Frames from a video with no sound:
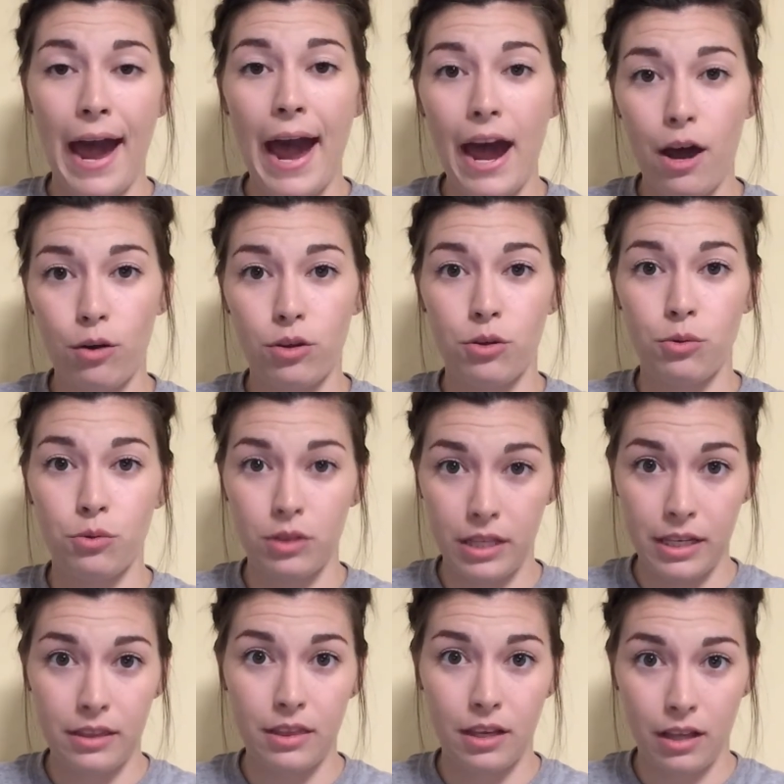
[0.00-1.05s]
how you
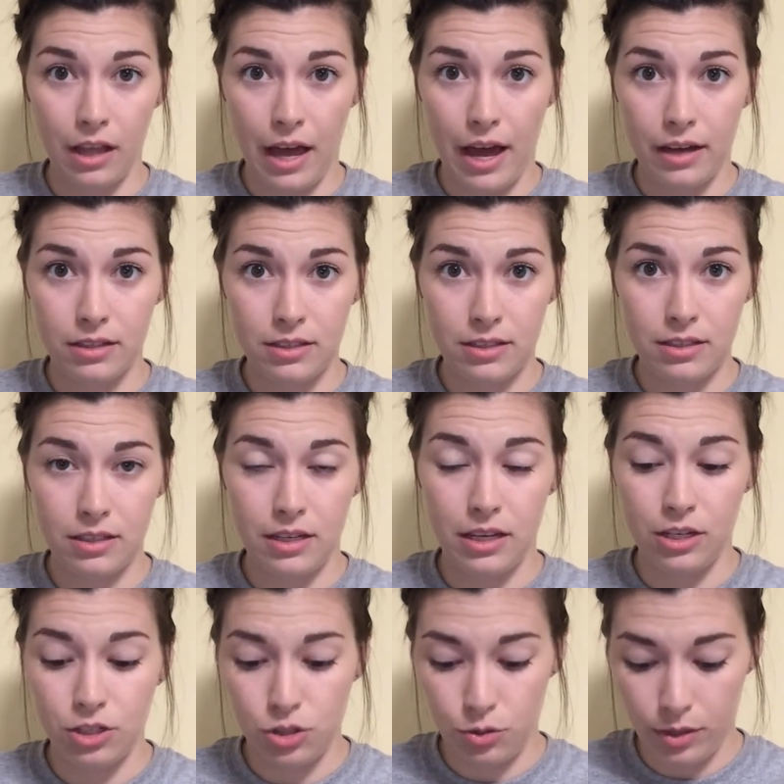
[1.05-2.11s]
lead the class
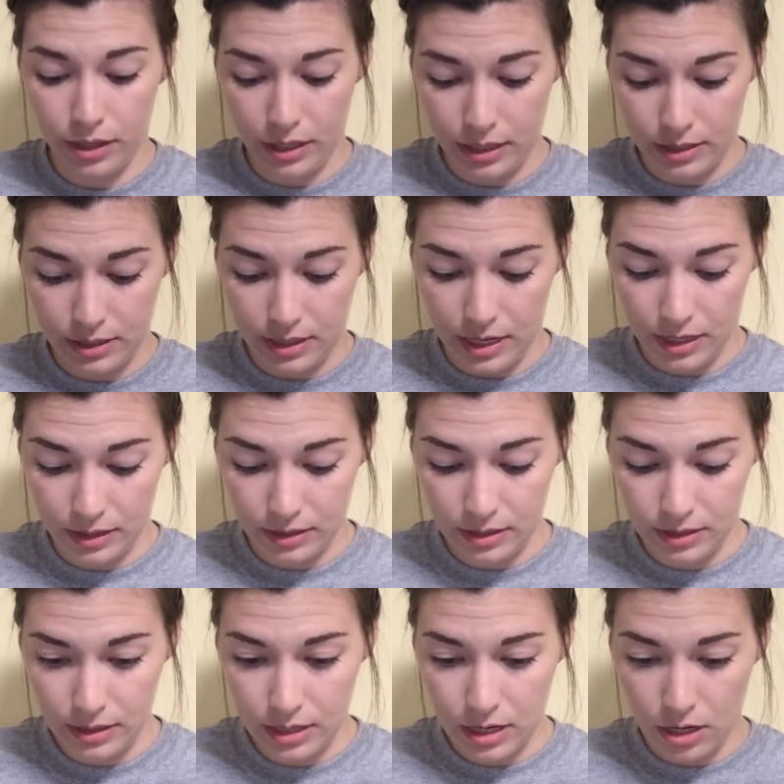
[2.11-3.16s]
in doing these
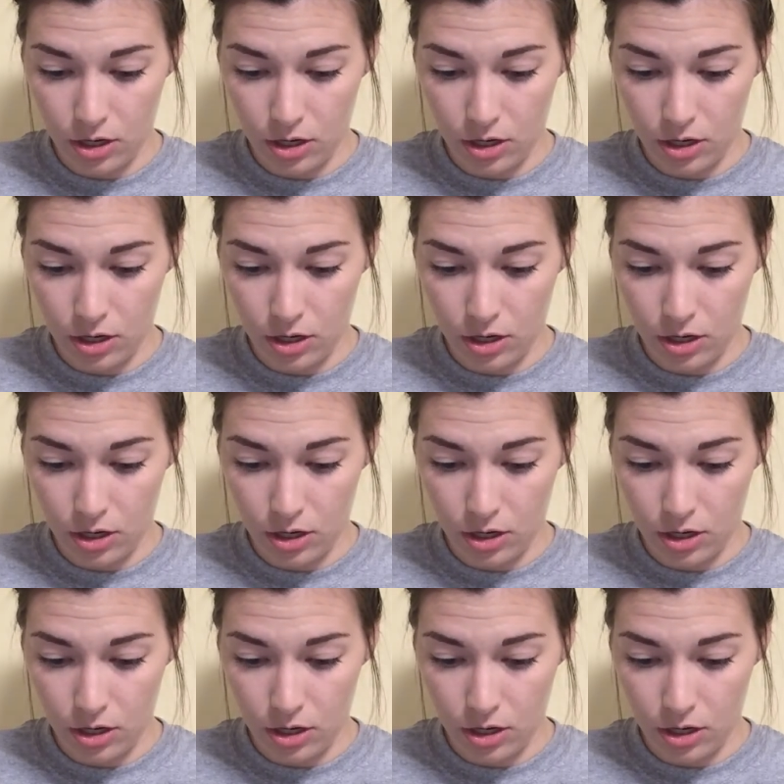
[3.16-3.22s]
things